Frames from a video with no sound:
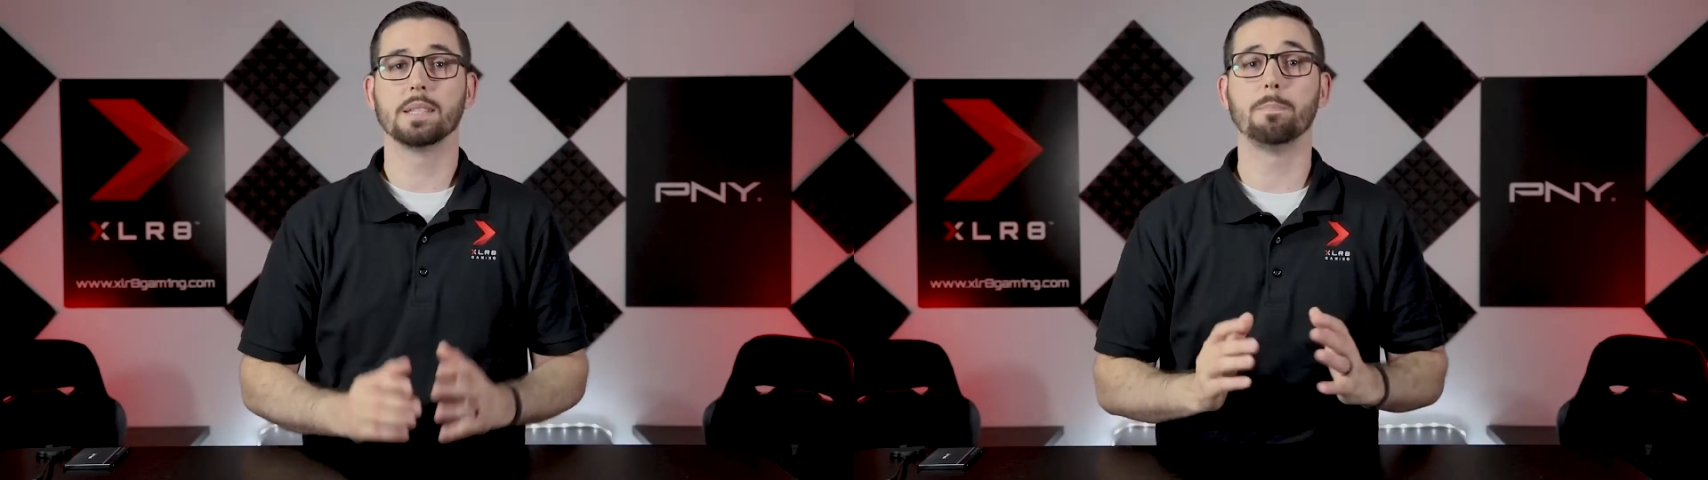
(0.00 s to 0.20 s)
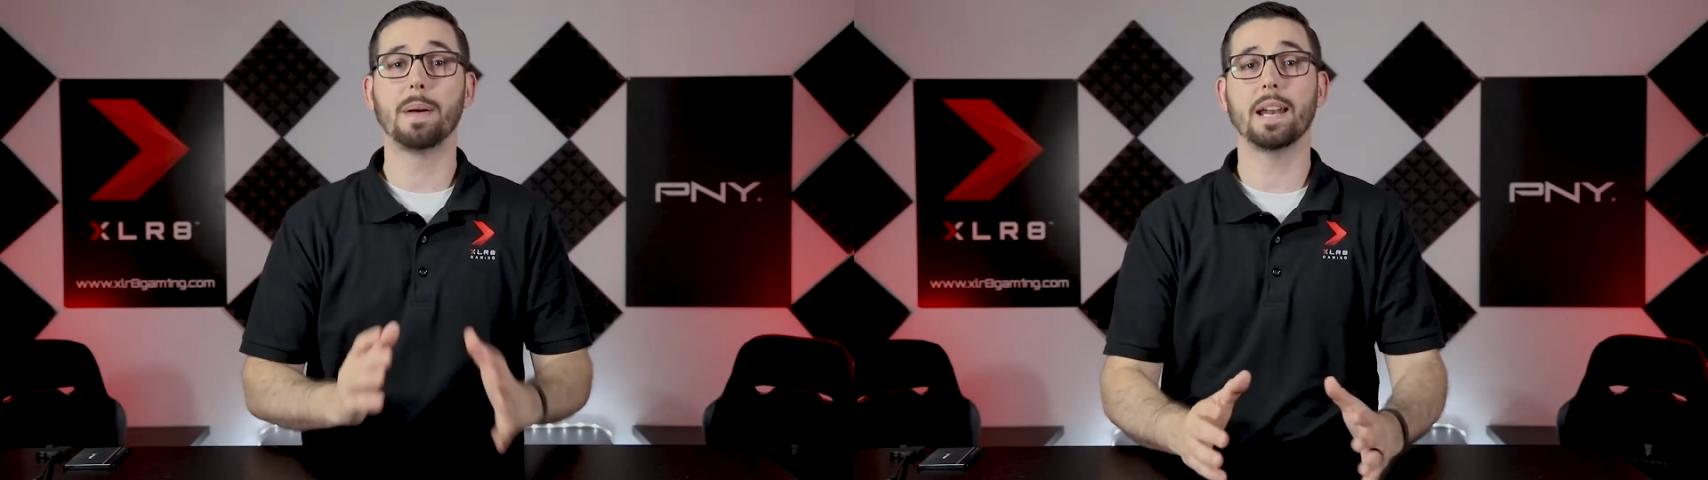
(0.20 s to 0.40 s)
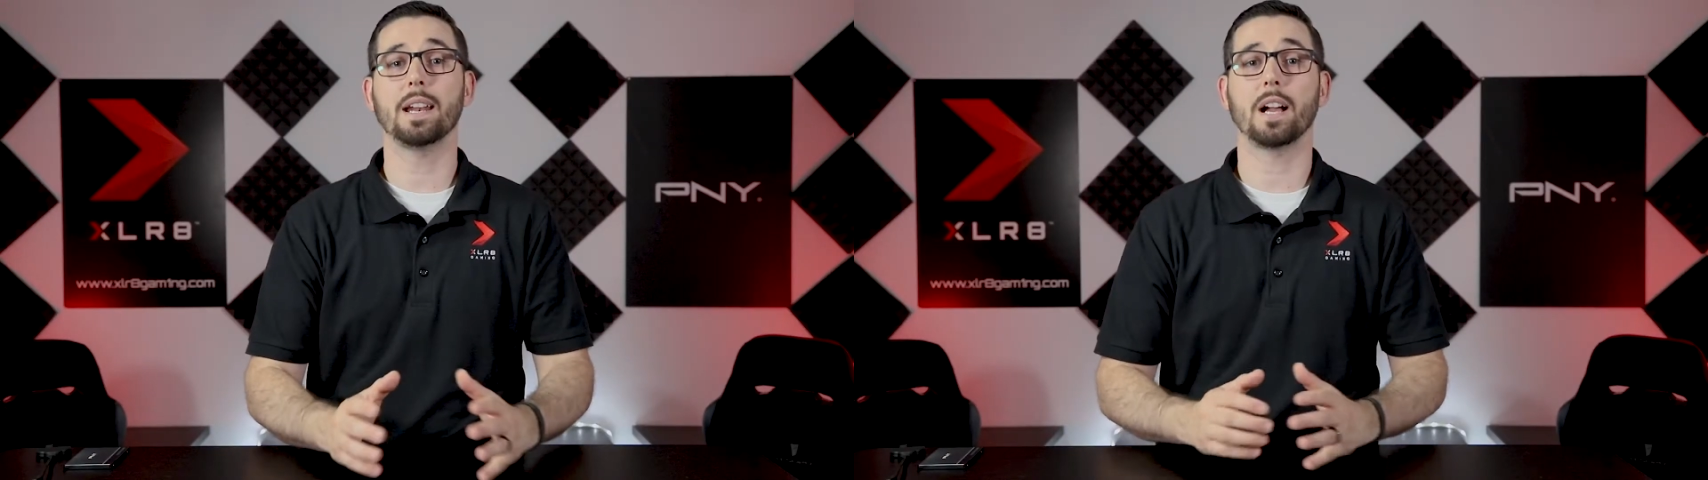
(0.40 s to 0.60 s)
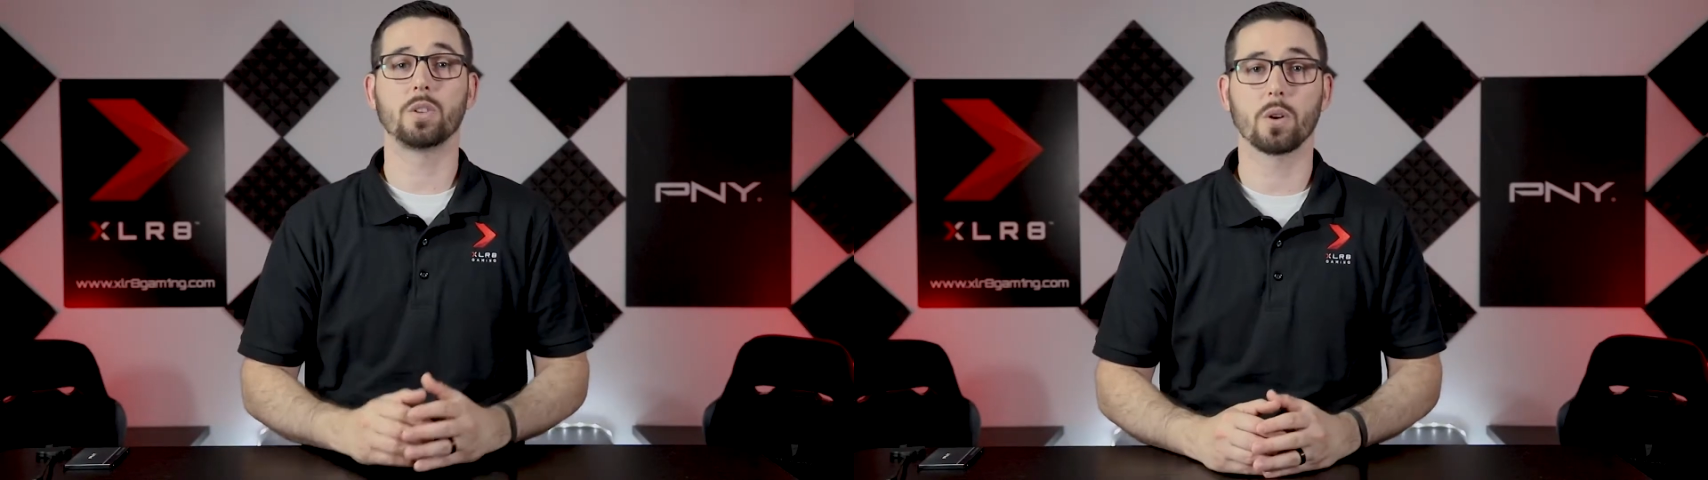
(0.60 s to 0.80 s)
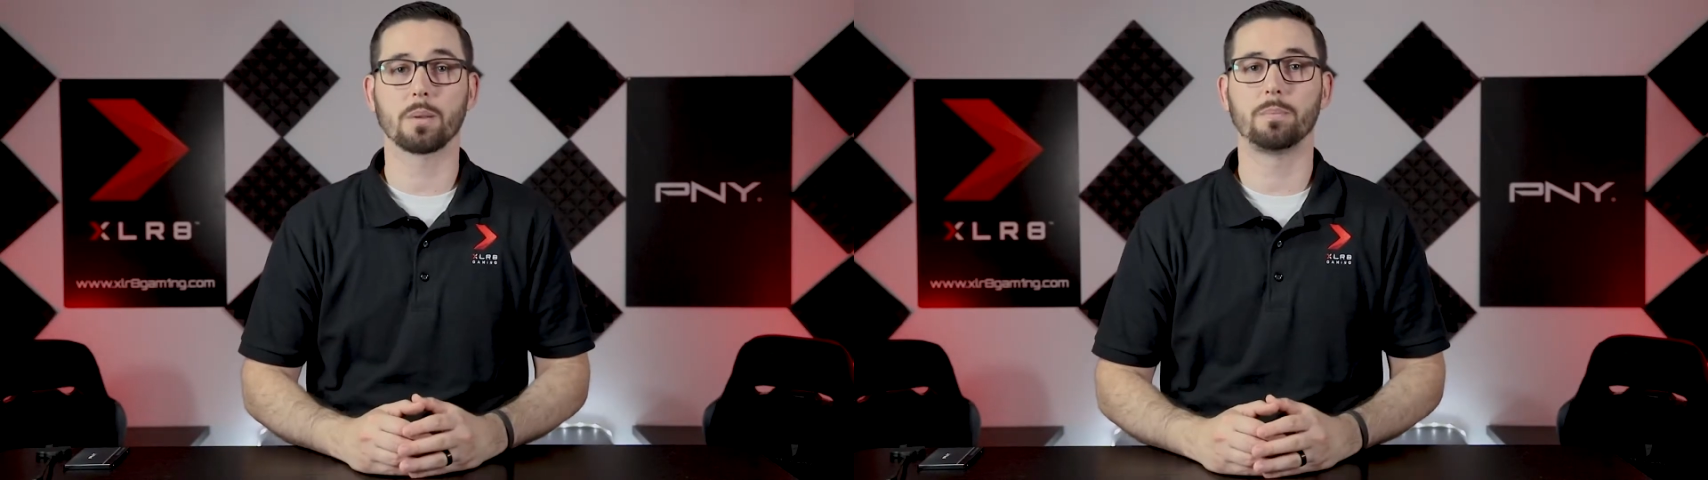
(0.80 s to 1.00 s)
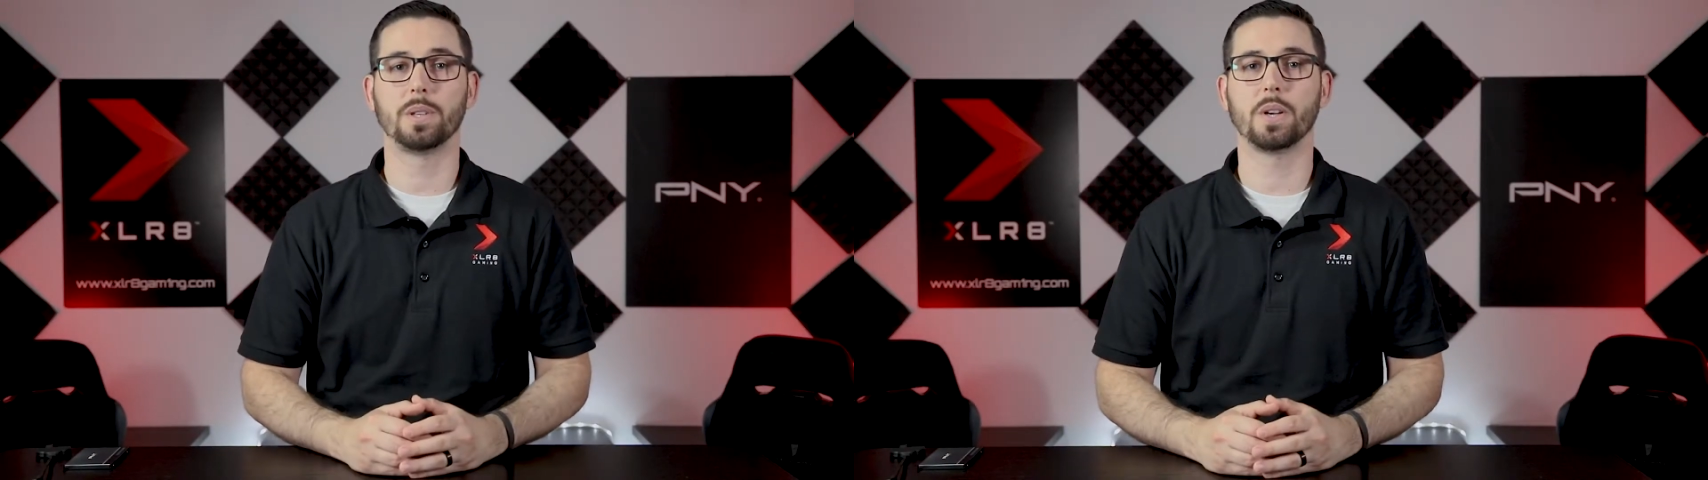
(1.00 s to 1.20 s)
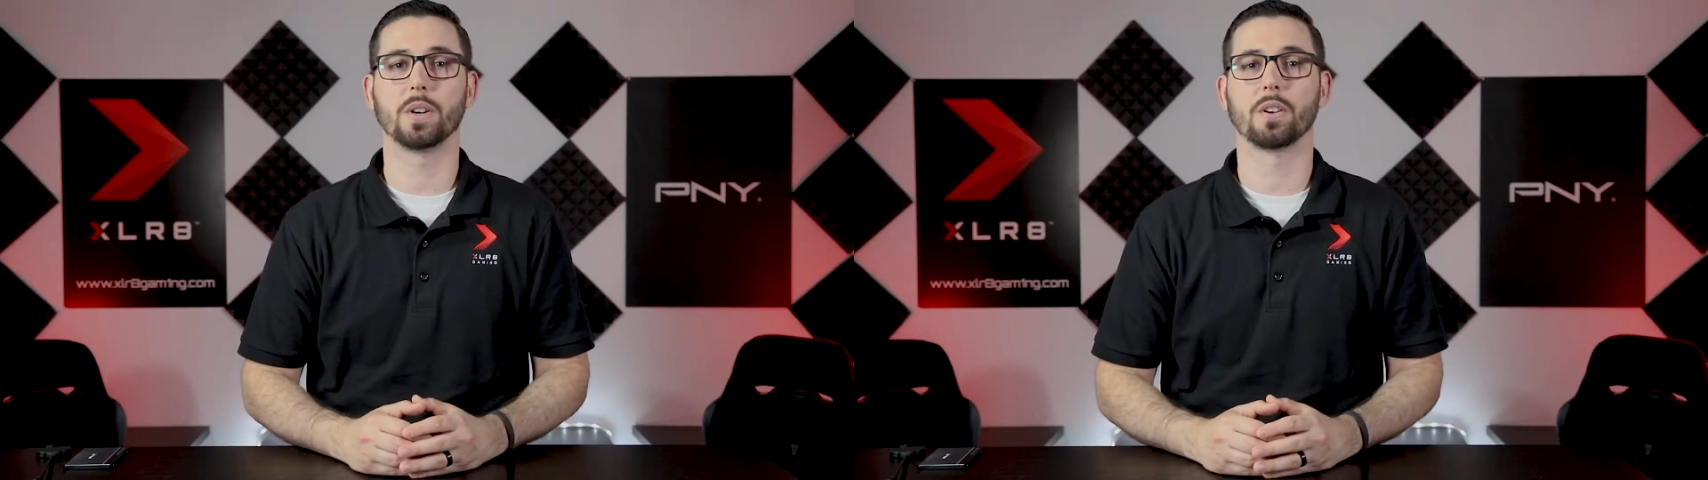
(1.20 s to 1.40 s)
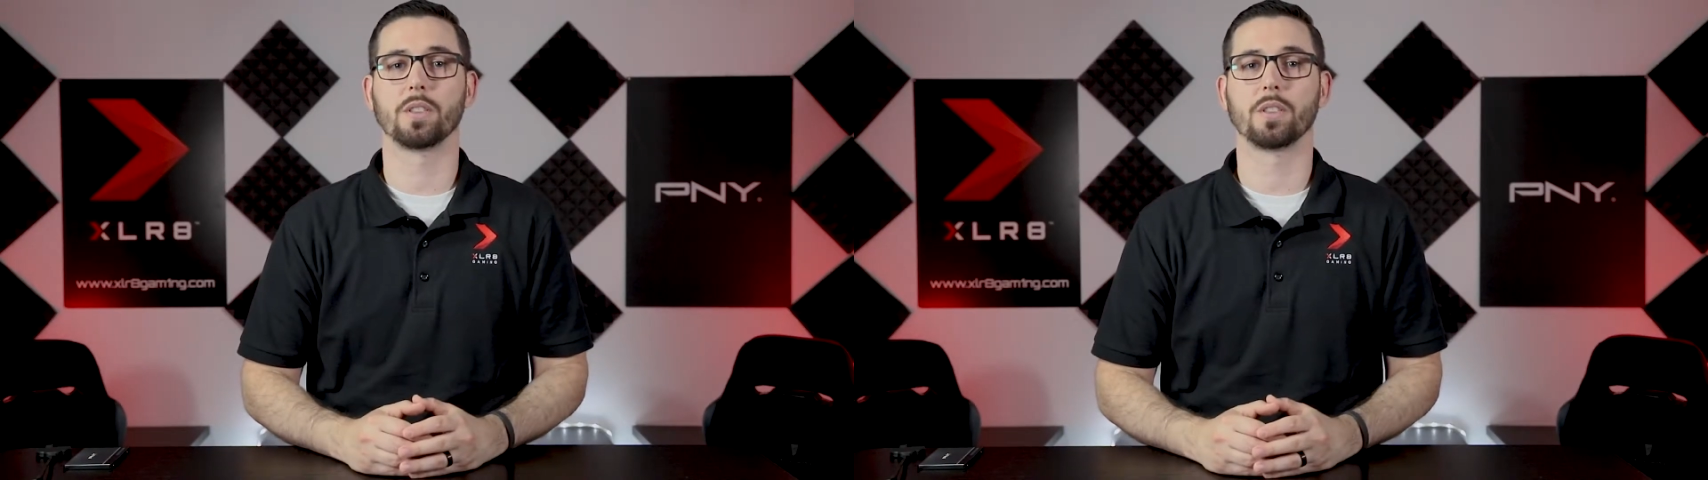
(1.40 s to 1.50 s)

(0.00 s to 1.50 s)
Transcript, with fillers: Depending on your computer,